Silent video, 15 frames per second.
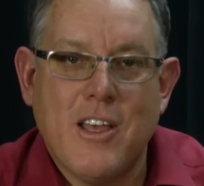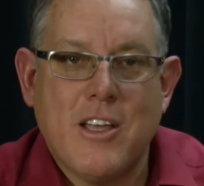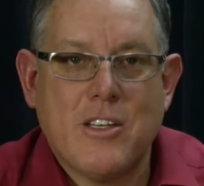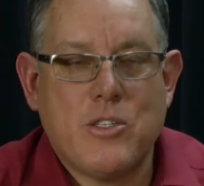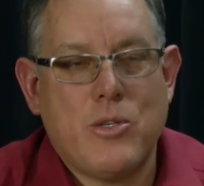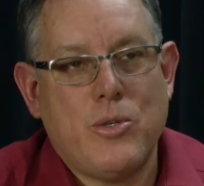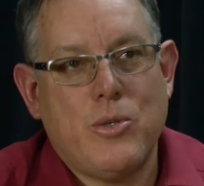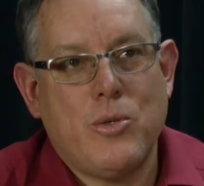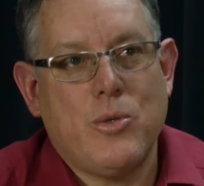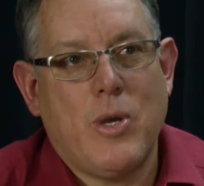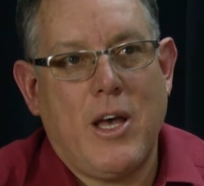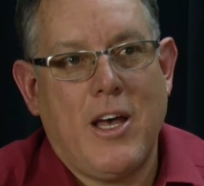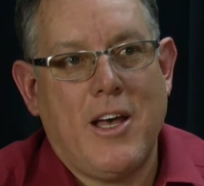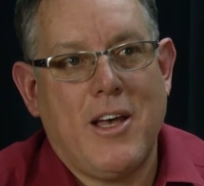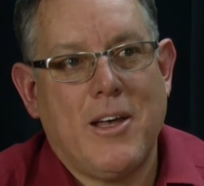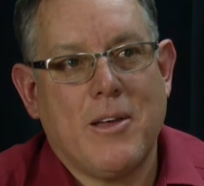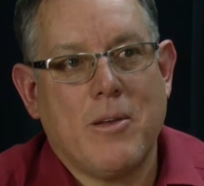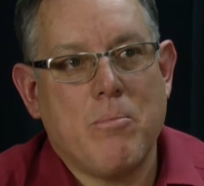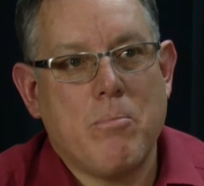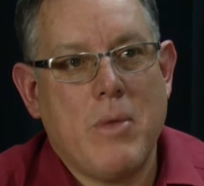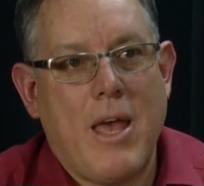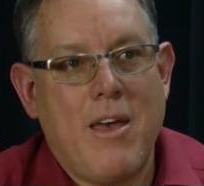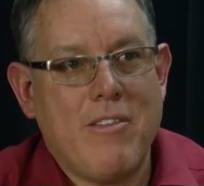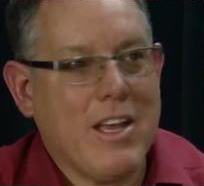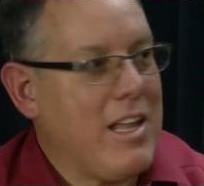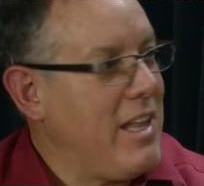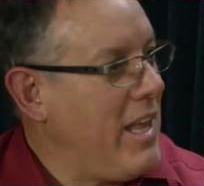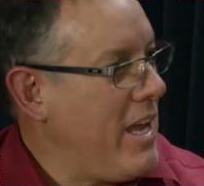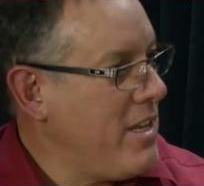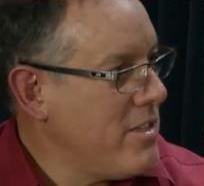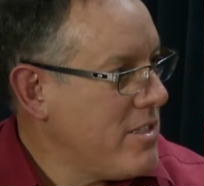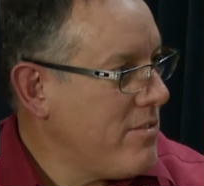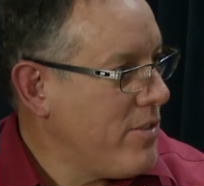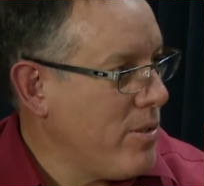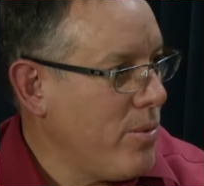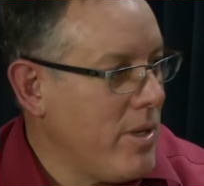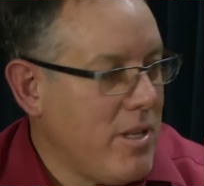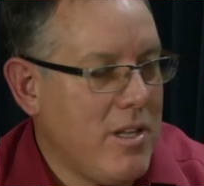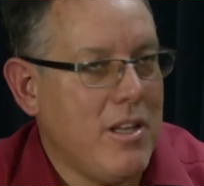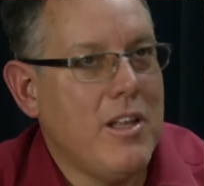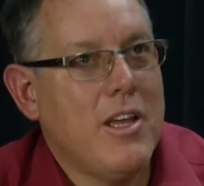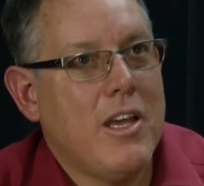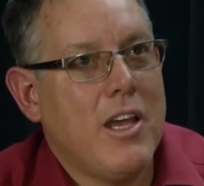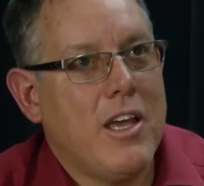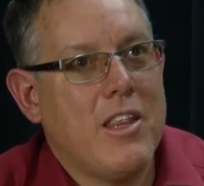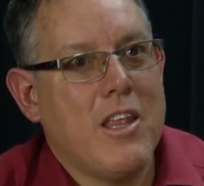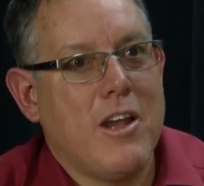to uh, have a cleanse, if you will, and then